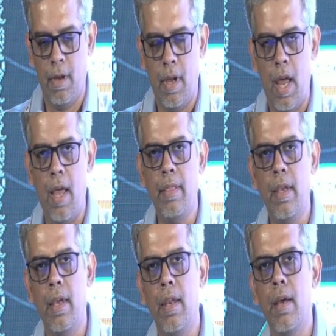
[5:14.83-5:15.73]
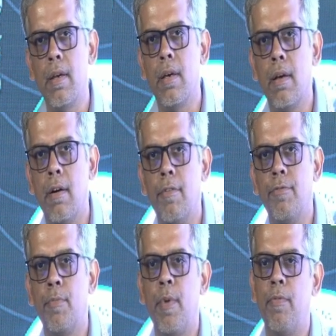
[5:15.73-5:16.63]
And the area under curve
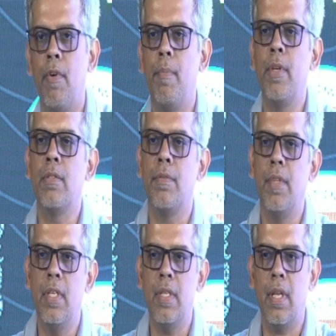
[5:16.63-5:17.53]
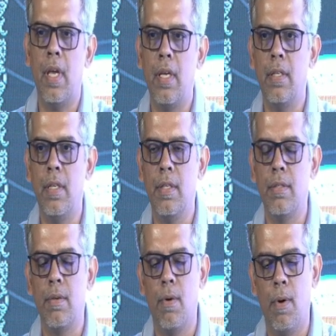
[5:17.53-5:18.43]
for performance of these NITs
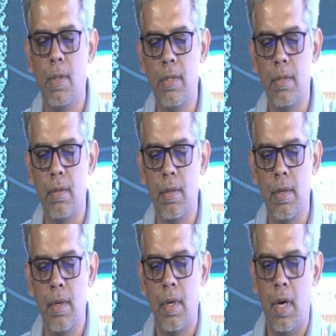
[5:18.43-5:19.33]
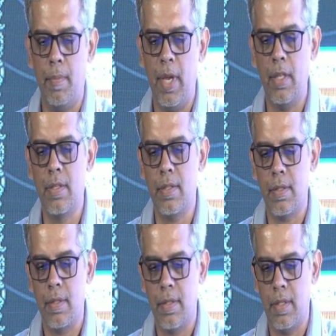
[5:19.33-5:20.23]
also remains
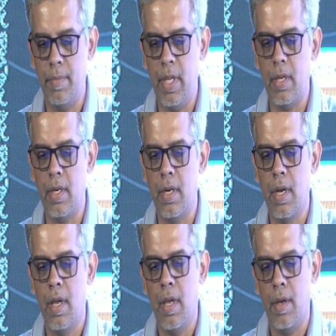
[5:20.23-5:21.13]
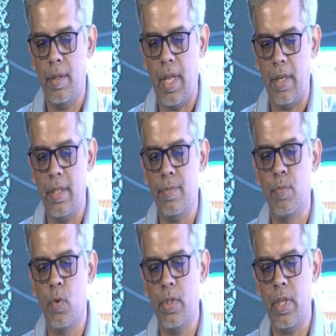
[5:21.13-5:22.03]
similar, that is
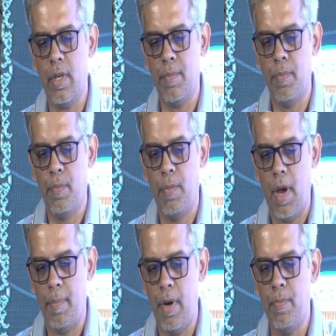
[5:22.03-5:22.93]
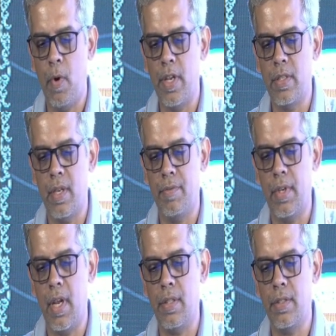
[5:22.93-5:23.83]
more than above 0.7
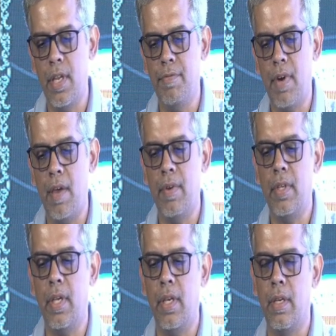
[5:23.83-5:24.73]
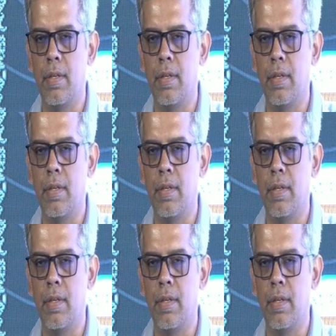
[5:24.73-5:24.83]
at 3, 5 and 10 years.